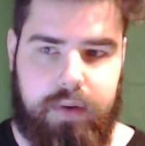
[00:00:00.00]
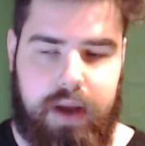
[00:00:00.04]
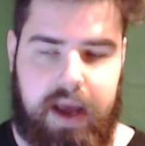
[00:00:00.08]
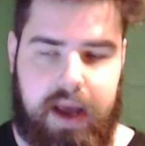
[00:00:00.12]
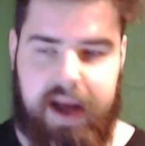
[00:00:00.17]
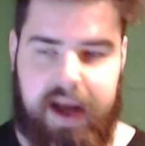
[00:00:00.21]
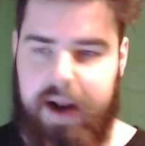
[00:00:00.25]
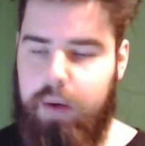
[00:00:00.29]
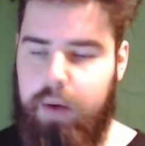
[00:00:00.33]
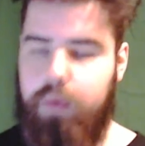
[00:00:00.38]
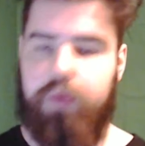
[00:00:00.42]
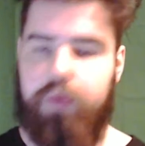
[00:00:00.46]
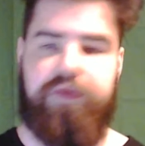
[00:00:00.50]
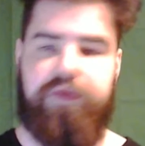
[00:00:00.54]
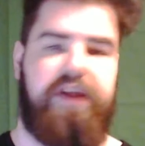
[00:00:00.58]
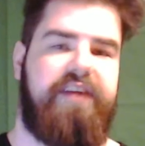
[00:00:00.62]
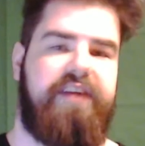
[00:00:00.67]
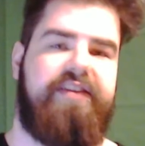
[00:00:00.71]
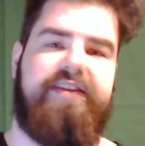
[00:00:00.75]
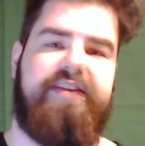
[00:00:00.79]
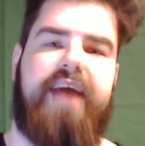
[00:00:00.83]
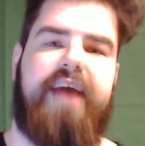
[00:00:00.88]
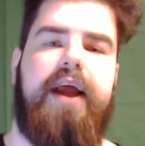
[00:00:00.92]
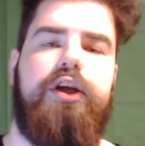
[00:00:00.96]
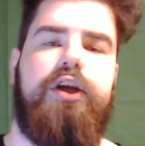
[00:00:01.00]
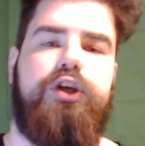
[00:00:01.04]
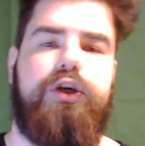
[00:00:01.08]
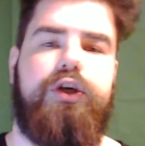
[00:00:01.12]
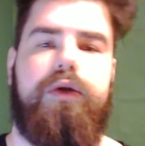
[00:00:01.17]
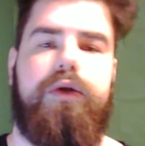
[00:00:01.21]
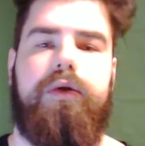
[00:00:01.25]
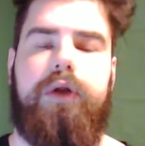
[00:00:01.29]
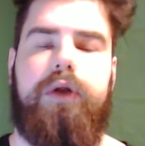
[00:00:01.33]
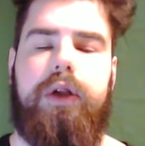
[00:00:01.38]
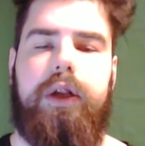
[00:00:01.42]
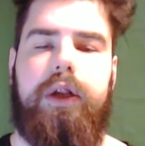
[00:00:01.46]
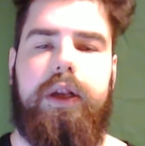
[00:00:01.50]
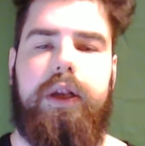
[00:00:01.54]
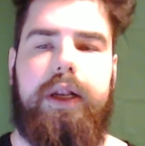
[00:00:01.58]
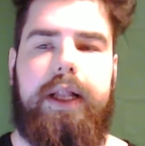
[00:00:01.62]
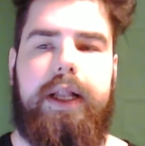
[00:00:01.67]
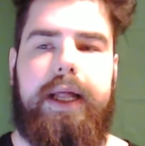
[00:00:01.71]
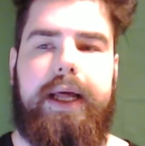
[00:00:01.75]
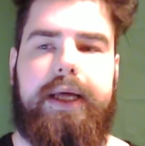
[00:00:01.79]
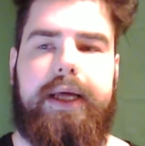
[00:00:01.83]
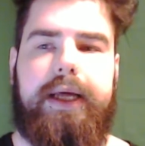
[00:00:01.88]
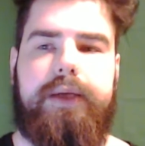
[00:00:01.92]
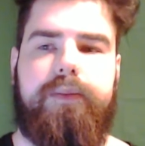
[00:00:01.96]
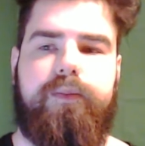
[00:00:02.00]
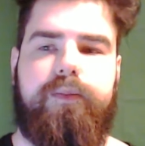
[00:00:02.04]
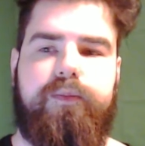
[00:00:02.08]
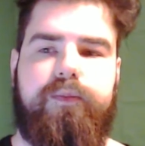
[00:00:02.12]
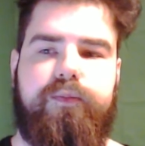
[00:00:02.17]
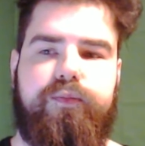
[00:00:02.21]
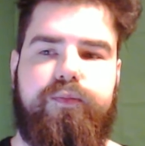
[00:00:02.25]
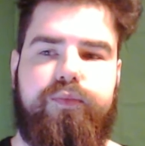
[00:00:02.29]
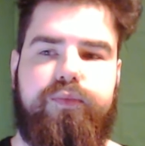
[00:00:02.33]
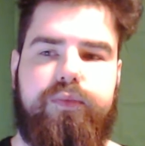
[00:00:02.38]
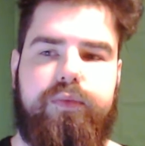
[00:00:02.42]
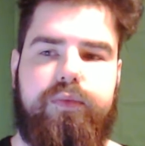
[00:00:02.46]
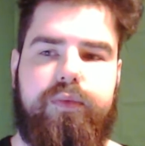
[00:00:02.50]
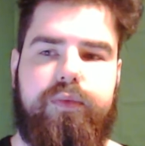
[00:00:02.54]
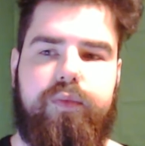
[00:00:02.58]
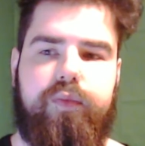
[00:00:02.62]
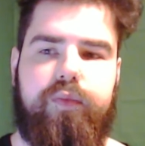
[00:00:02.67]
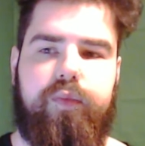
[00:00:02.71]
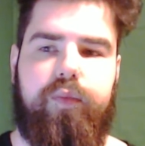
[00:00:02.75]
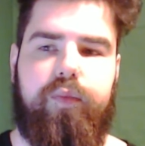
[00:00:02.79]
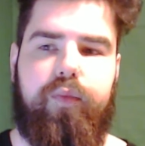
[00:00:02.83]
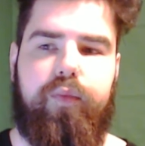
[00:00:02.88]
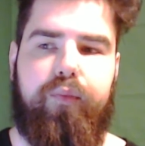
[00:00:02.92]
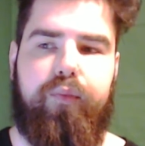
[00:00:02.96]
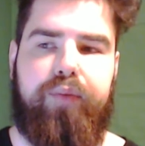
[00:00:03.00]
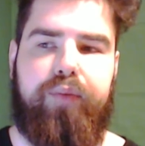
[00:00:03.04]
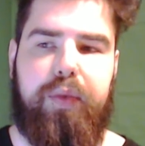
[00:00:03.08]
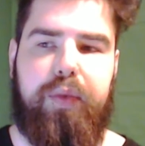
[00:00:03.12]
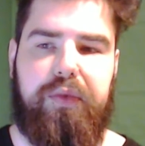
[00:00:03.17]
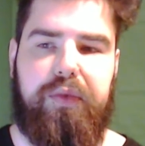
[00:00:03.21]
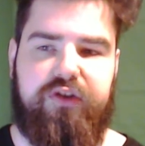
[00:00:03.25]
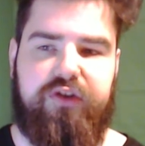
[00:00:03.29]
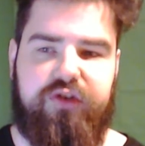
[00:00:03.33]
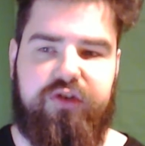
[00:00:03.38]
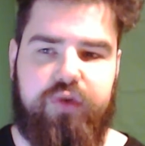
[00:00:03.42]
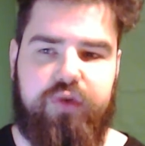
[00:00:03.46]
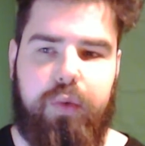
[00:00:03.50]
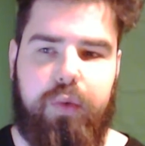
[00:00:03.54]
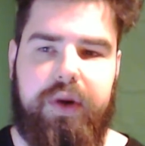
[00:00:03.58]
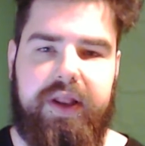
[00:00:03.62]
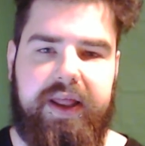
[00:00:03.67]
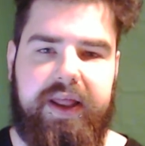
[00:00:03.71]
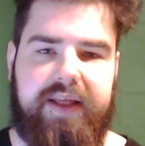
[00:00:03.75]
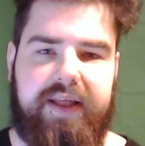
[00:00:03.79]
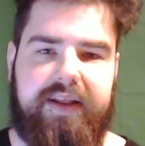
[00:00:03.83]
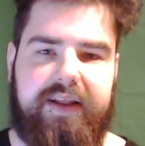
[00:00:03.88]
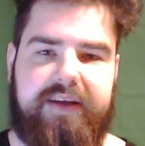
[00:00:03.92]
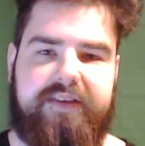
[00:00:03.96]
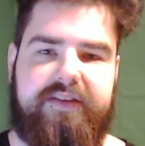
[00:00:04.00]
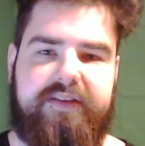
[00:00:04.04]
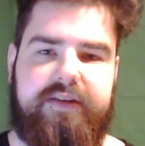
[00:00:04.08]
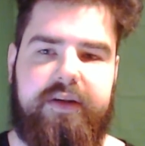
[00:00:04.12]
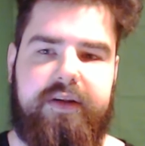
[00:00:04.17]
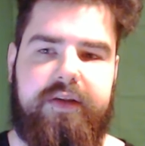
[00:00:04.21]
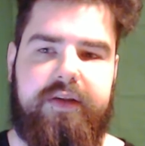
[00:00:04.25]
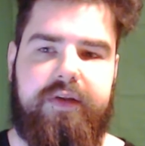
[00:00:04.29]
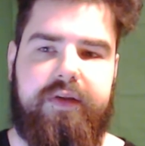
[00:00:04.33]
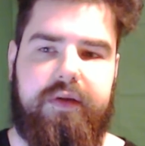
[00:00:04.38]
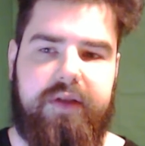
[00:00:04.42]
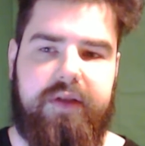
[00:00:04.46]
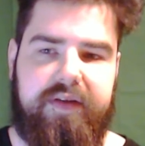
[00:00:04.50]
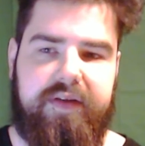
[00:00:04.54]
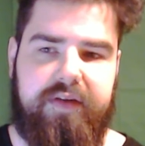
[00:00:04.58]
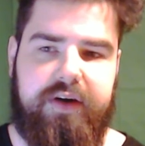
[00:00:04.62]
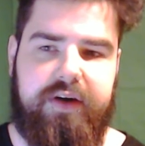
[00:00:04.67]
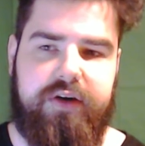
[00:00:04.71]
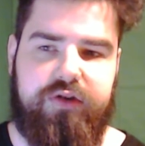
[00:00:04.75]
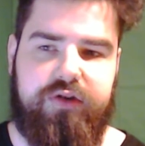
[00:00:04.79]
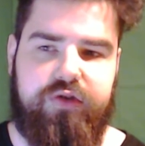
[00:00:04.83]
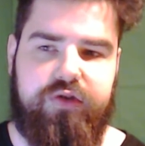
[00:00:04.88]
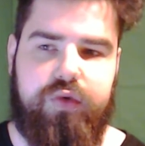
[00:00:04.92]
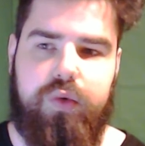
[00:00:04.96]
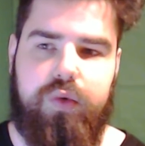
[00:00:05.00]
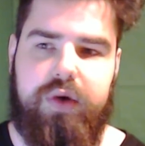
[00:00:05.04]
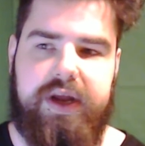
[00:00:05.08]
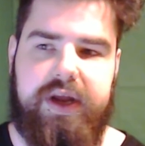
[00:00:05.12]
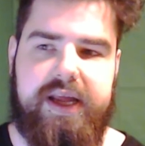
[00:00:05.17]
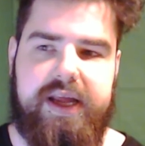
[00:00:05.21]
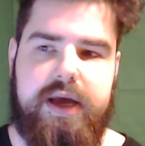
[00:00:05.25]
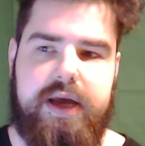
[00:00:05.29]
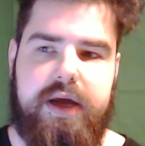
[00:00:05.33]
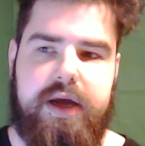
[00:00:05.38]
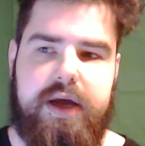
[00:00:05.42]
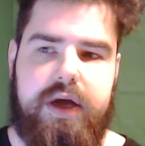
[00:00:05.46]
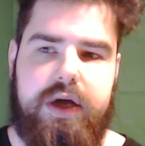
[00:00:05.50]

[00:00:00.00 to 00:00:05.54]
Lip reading: And I don't know if that's intentional, but with a story like this, the linear story